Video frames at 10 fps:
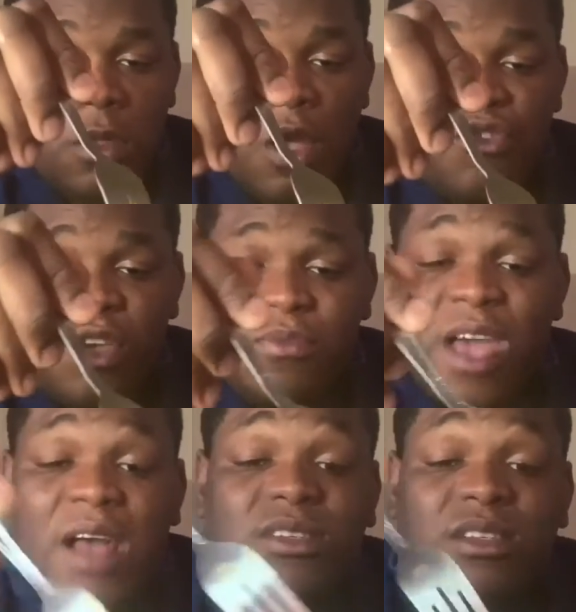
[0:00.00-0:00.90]

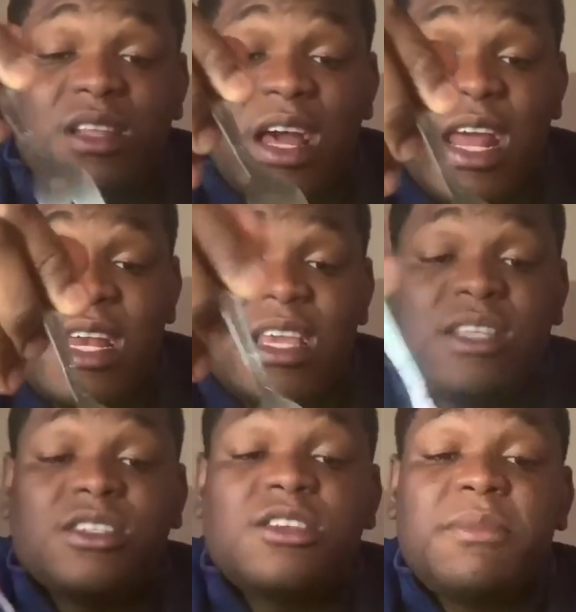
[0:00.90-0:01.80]
sometimes it's not that
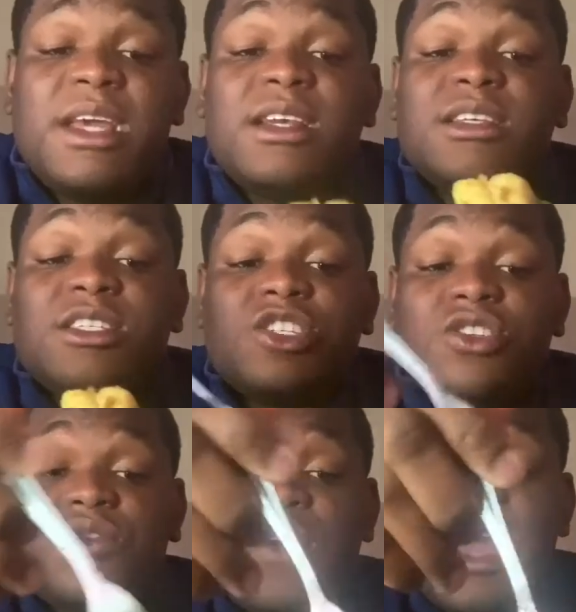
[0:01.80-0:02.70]
easy to make the
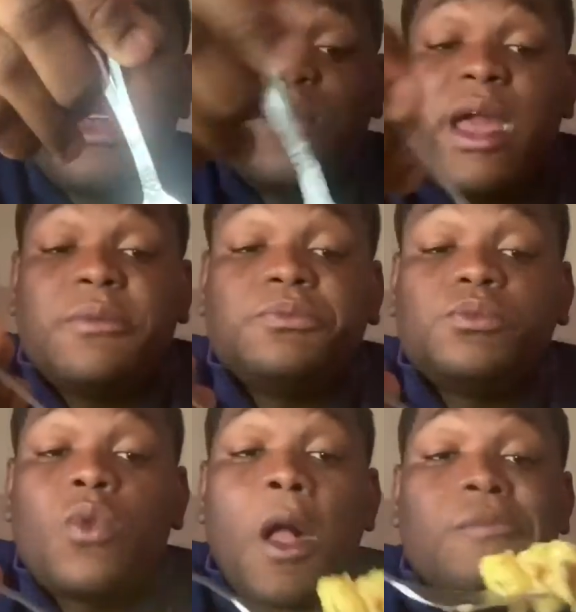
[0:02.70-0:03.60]
decision right away
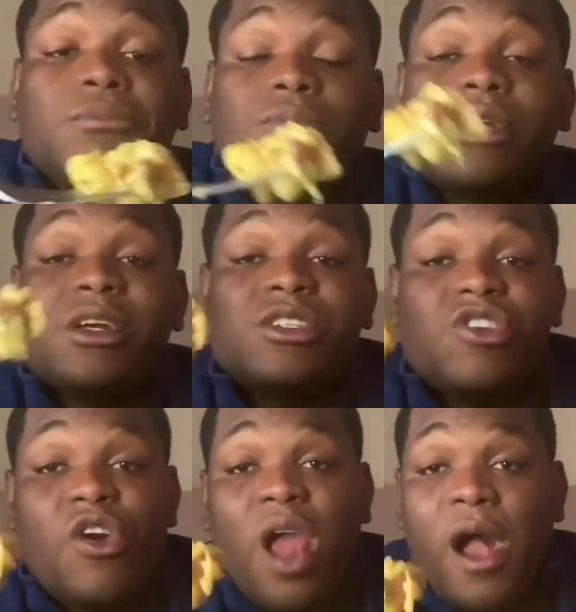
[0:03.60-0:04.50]
because
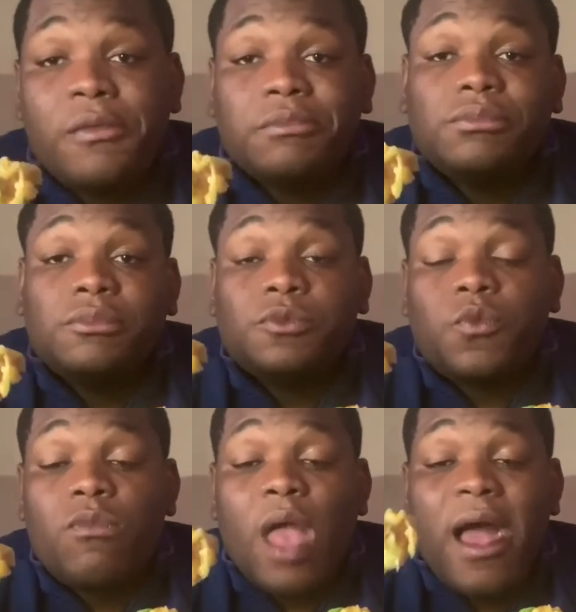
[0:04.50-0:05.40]
you're like,
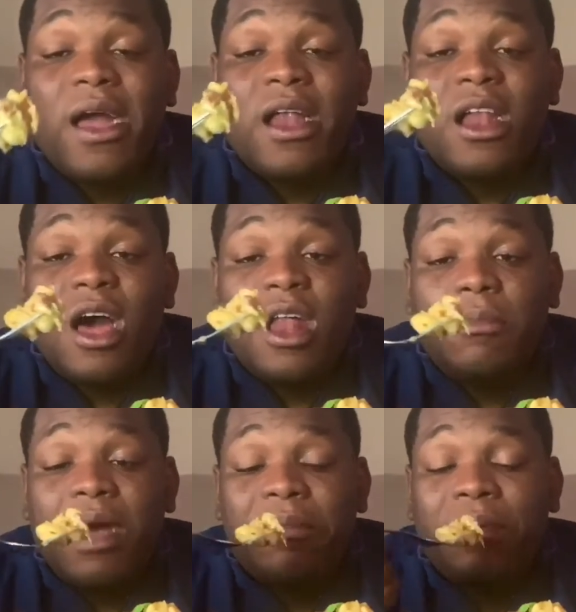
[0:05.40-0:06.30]
I got a lot on
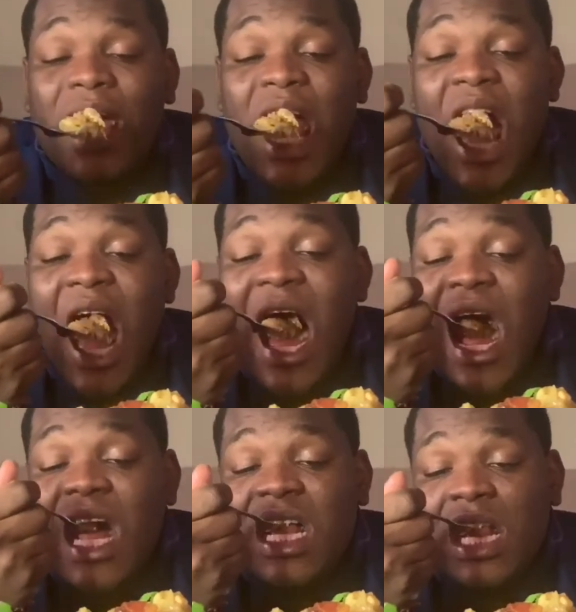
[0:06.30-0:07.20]
my plate.
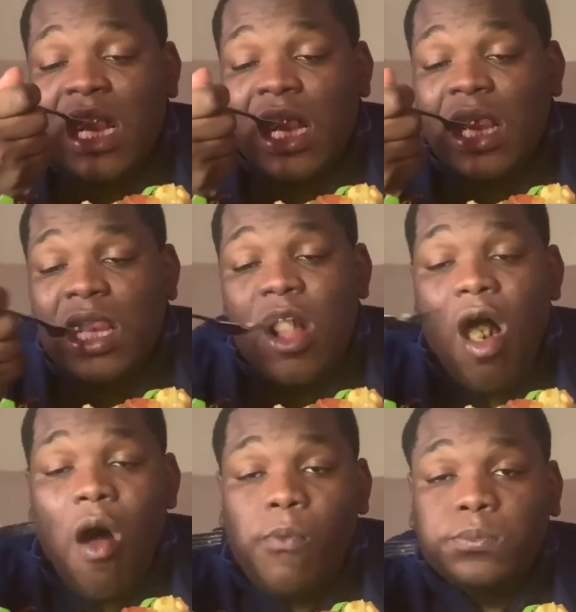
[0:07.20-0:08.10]

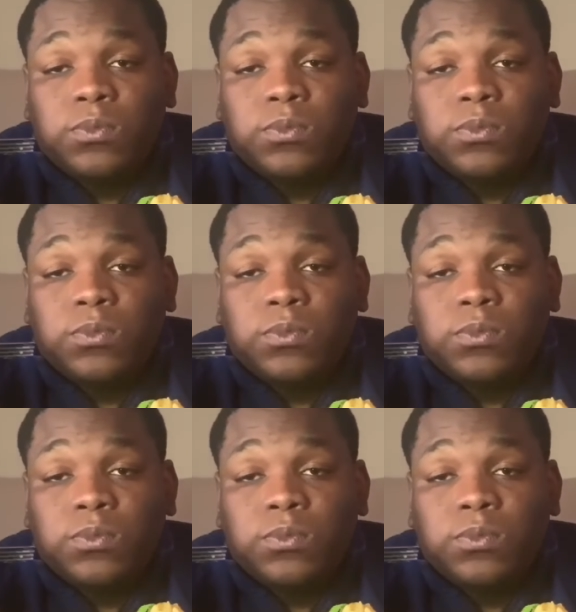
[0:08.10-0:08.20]
I'm